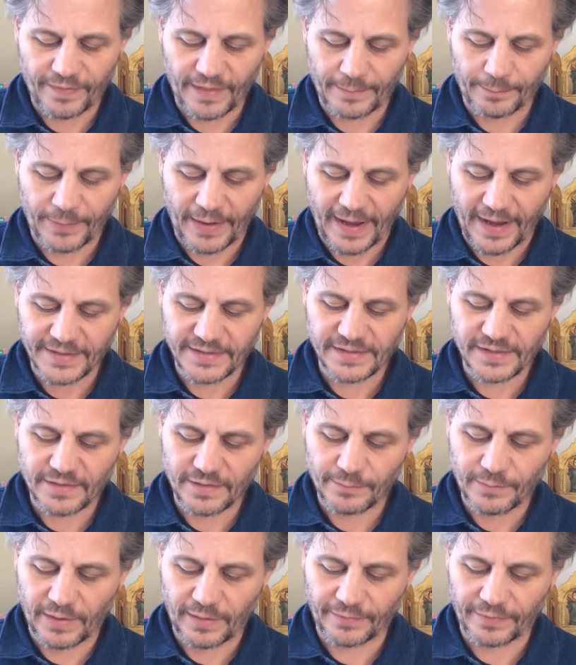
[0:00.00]
that passeth
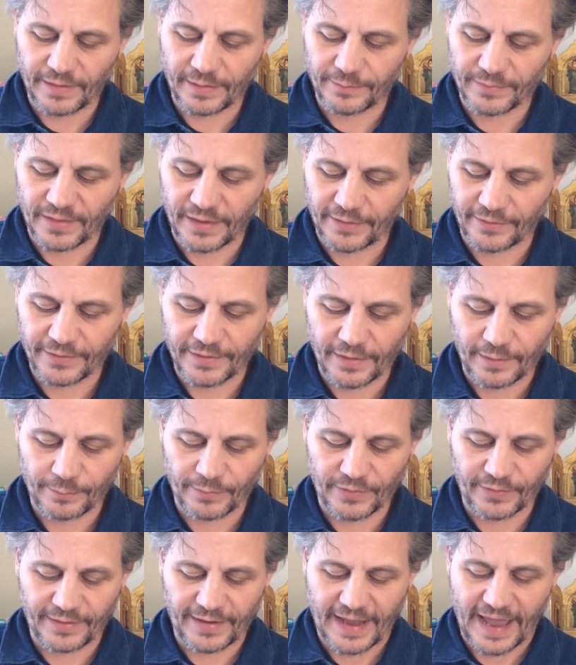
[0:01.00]
among them that are numbered,